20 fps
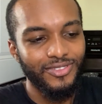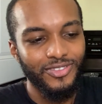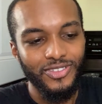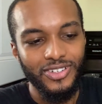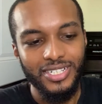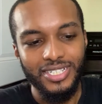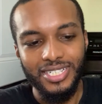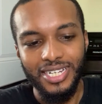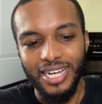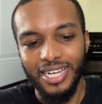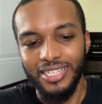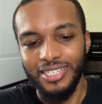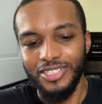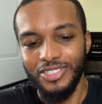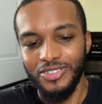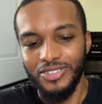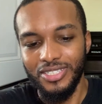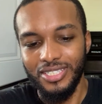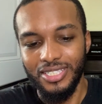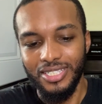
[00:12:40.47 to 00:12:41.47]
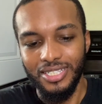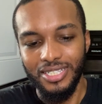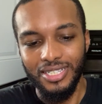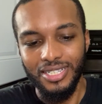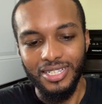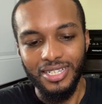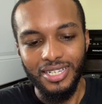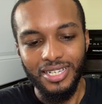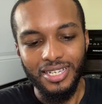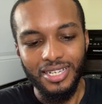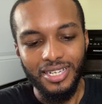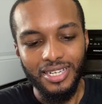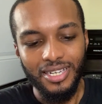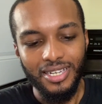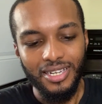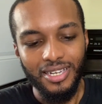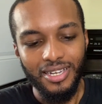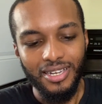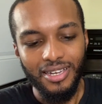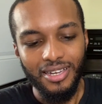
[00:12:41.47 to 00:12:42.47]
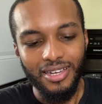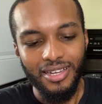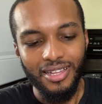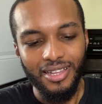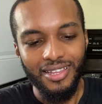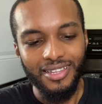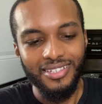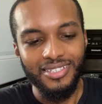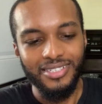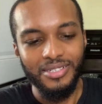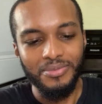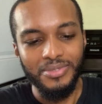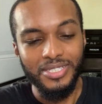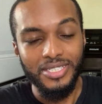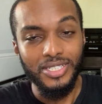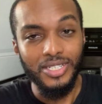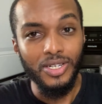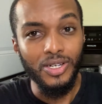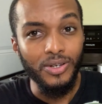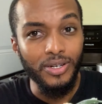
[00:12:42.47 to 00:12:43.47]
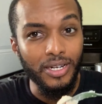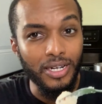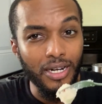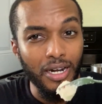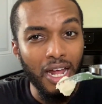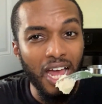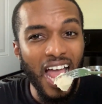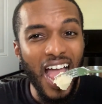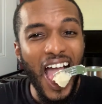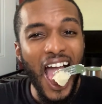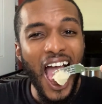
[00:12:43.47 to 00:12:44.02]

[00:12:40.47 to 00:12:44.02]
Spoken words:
French island dressing. Let me see how it.